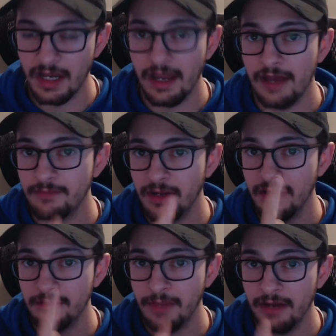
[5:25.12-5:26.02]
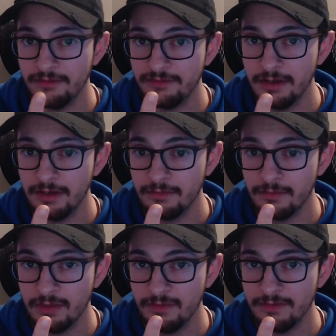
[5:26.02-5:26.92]
I have my Baofeng
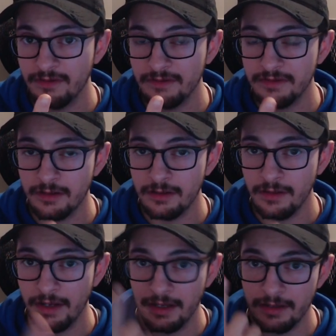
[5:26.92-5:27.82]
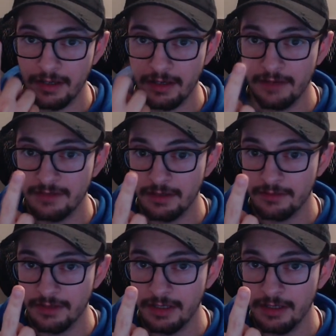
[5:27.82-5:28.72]
UV5R and a
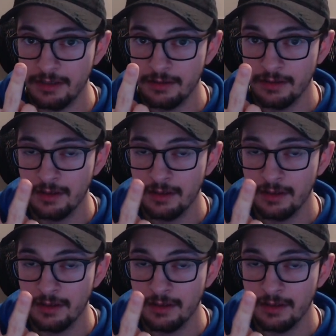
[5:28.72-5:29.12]
FT3D